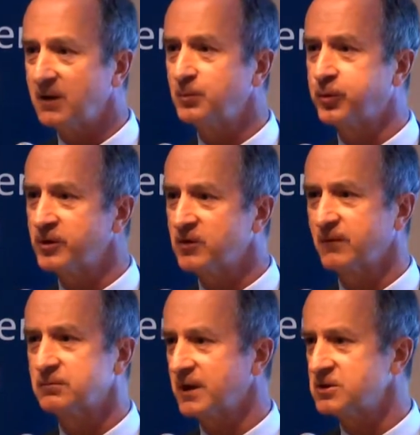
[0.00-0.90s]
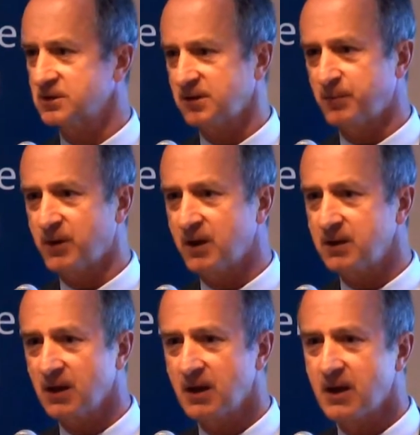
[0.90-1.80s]
and political foundations
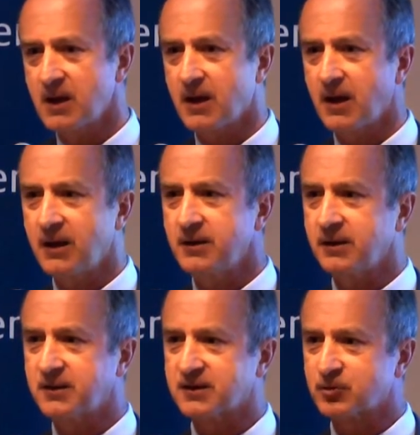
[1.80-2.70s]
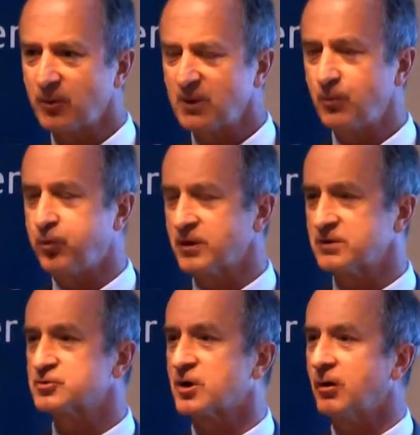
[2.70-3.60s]
played an extremely
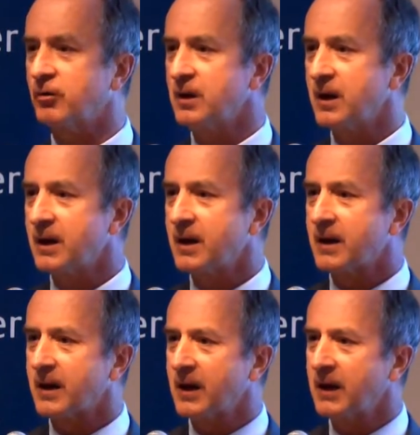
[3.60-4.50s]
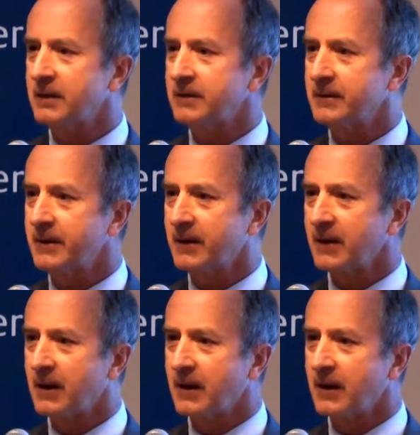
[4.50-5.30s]
important role in